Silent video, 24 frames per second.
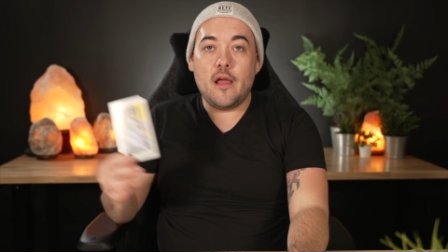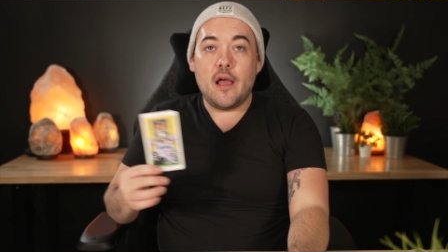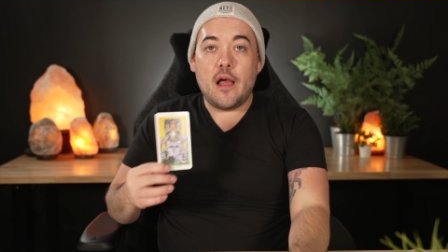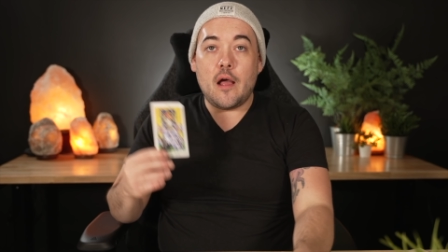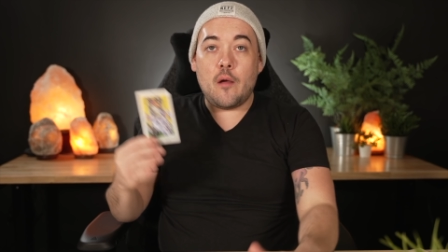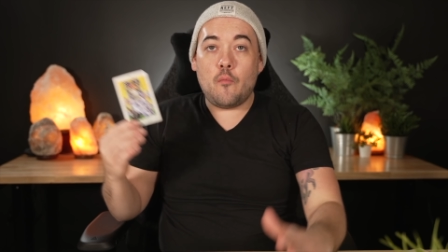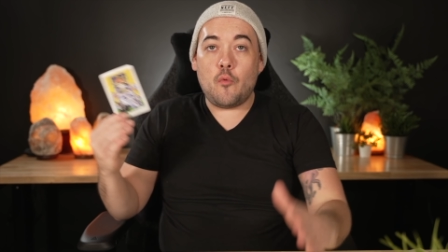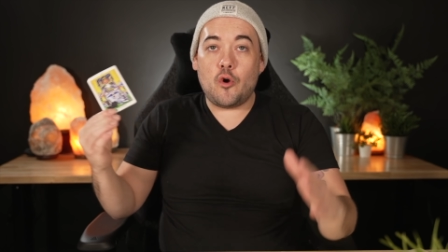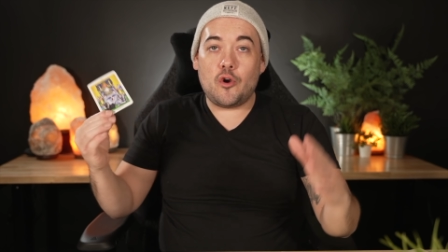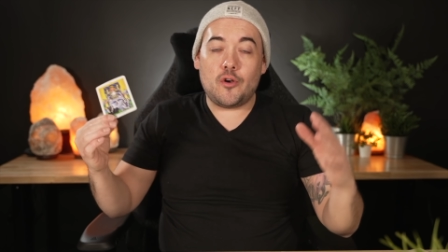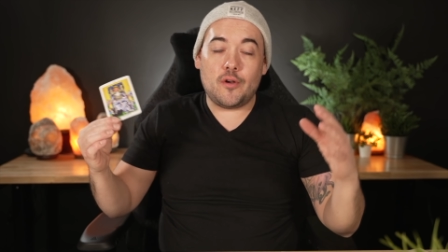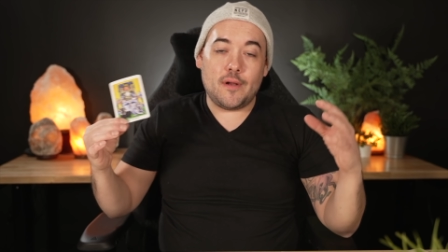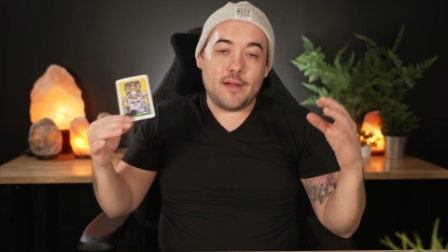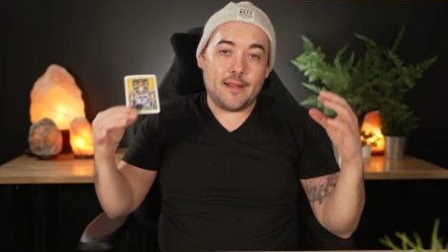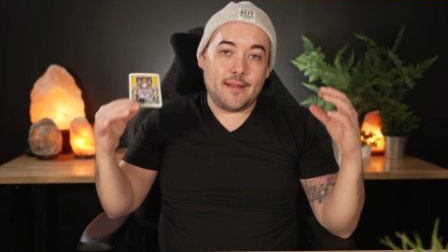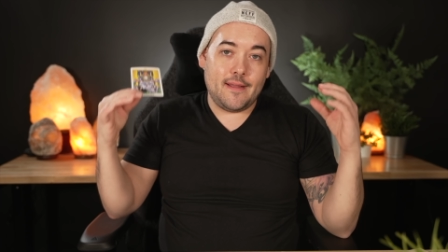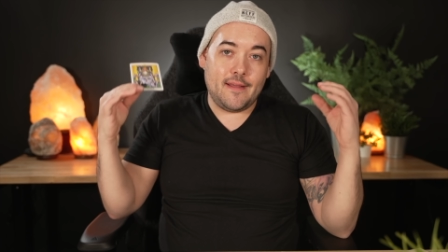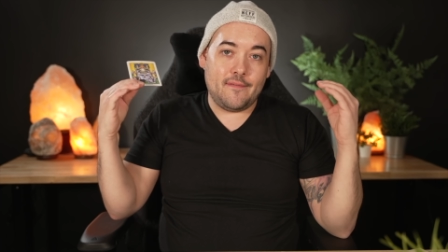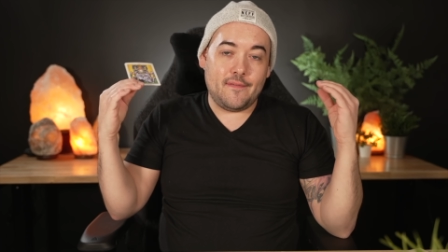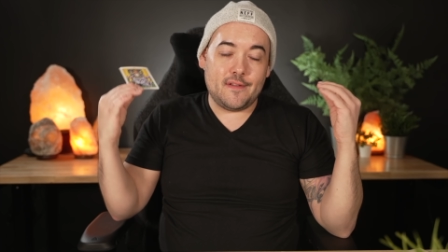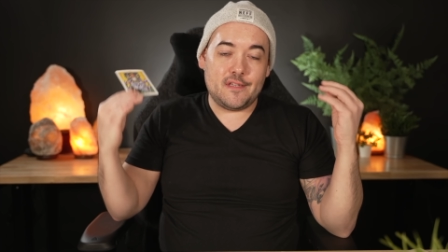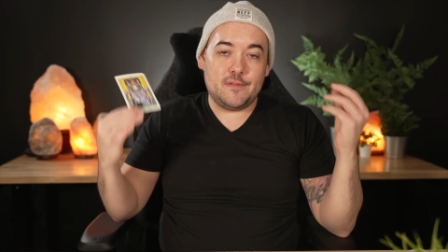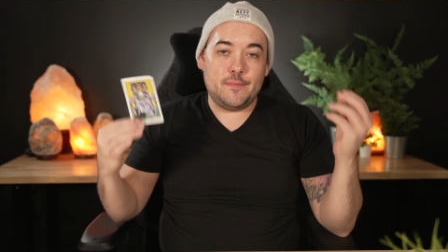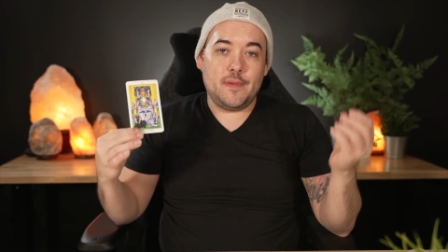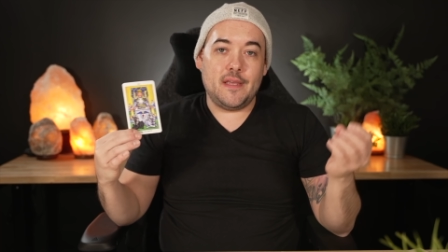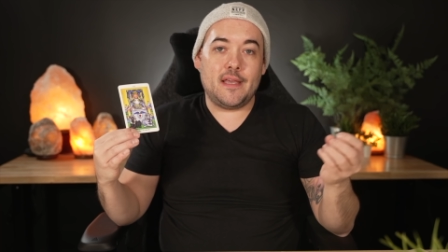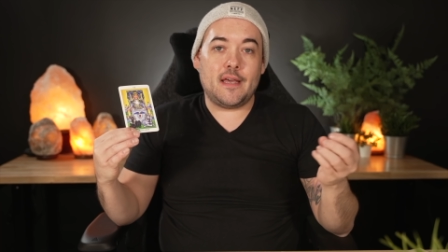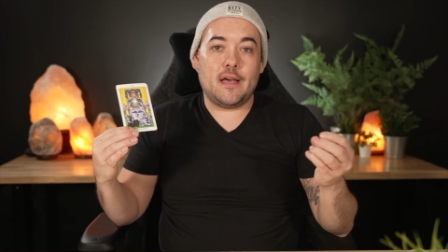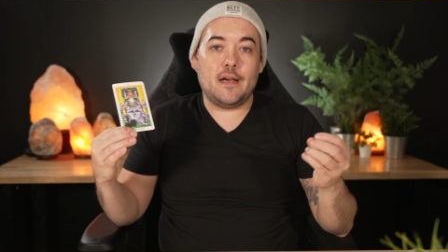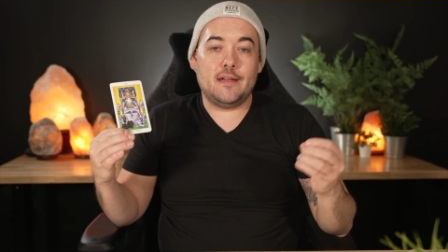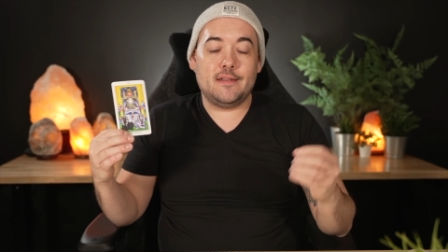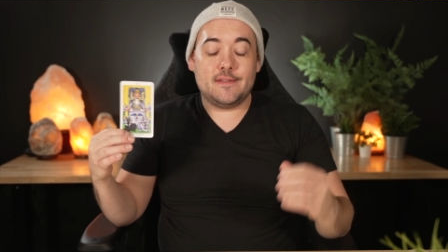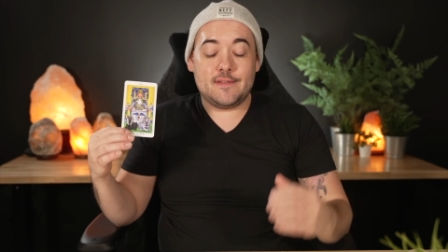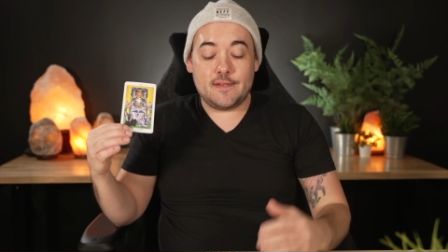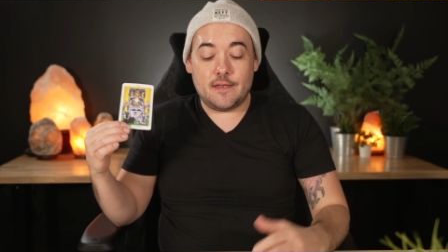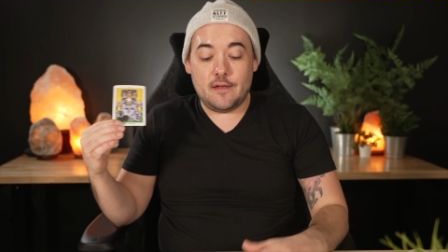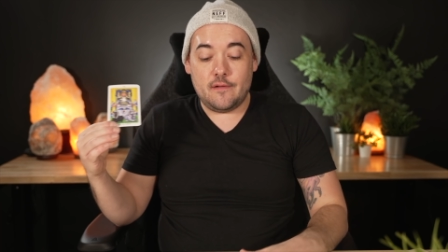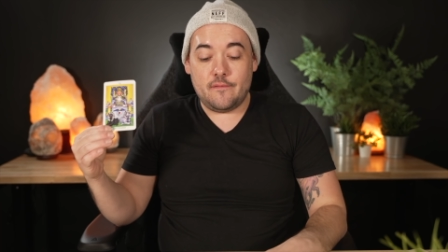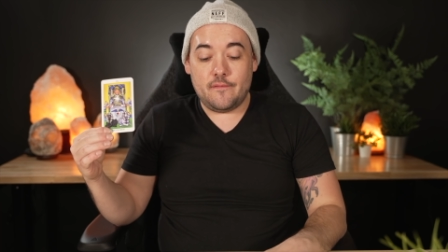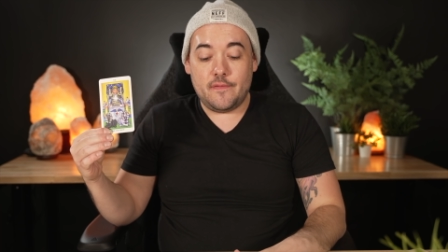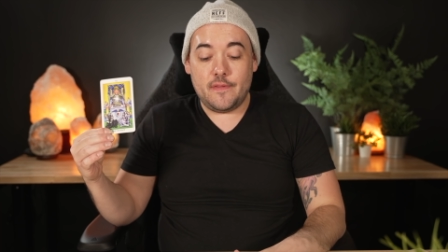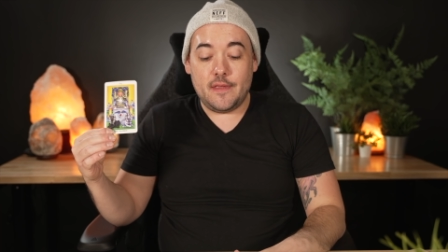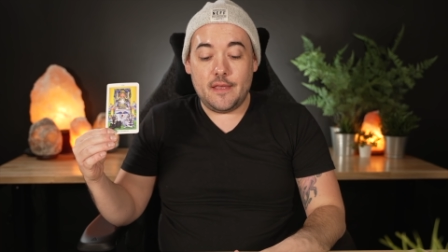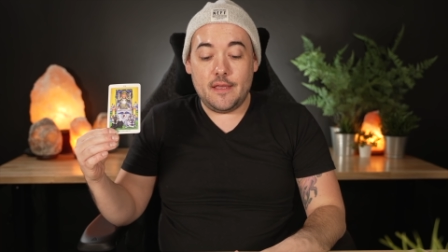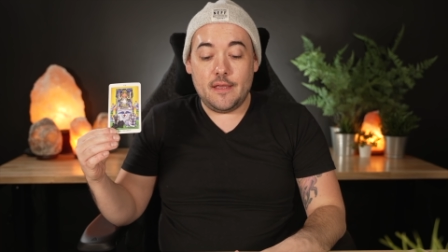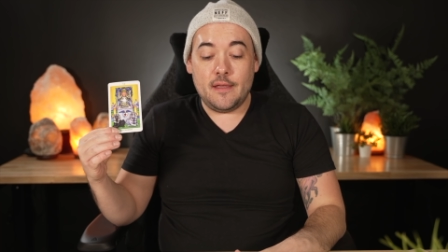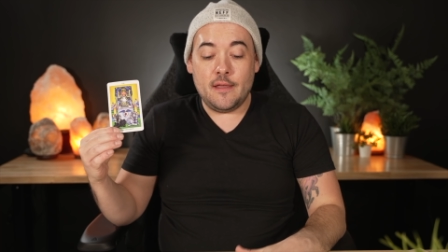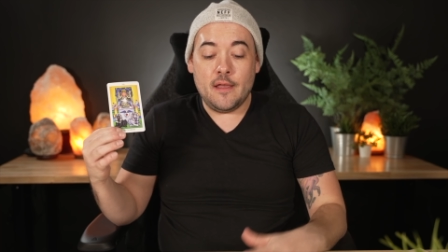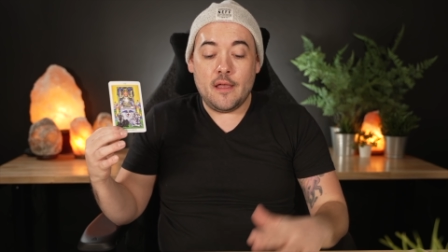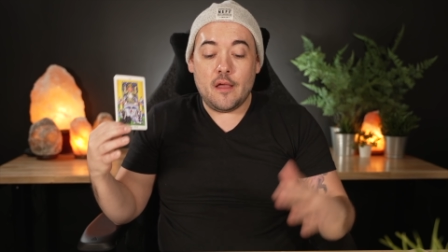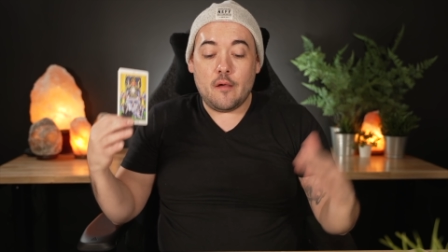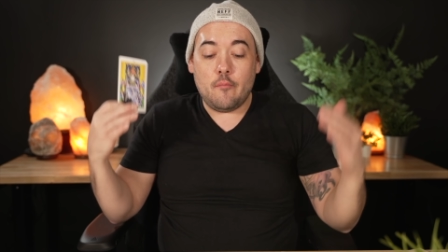I'm wondering if it's because of the